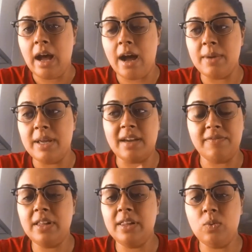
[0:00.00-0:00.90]
it
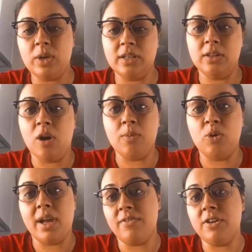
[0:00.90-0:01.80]
definitely was a lot
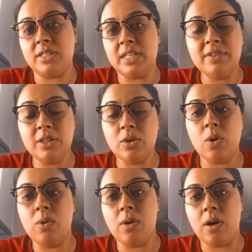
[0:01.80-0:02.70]
more diverse, even
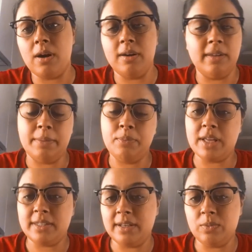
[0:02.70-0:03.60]
though our like
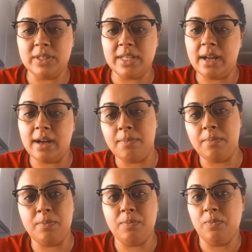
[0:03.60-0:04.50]
president was like a
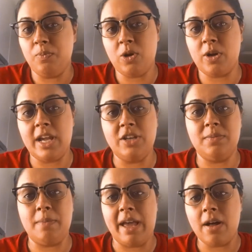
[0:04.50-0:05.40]

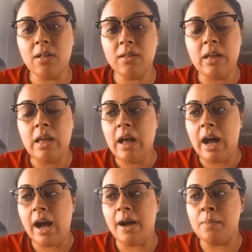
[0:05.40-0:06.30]
Caucasian male.
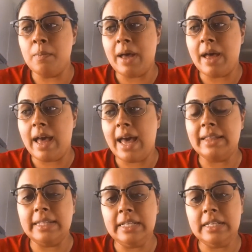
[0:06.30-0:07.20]

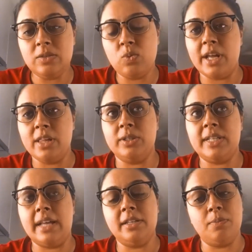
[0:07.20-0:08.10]
At least when I looked
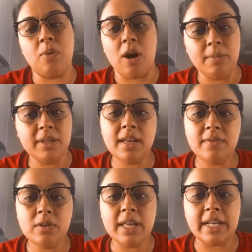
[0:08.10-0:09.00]
at the department
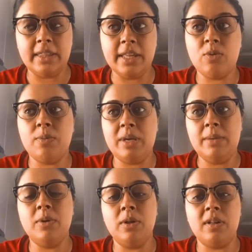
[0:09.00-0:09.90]
level, like there were
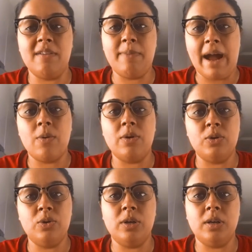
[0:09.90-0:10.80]
people of power
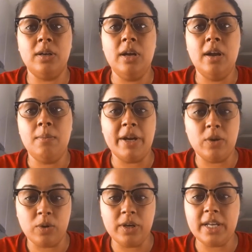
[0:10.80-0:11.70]
who were
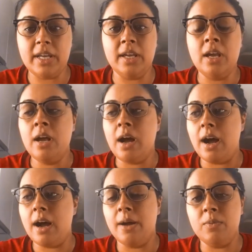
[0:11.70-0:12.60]
minority,
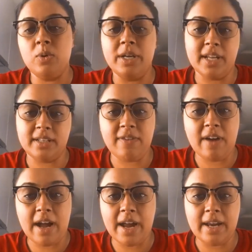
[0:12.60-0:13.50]
who
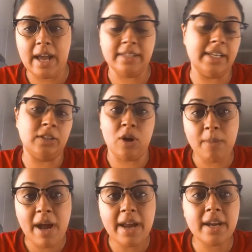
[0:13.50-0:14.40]
identified as like
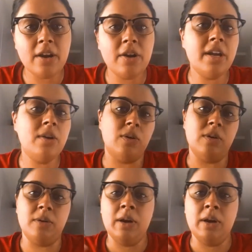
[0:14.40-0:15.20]
non-binary or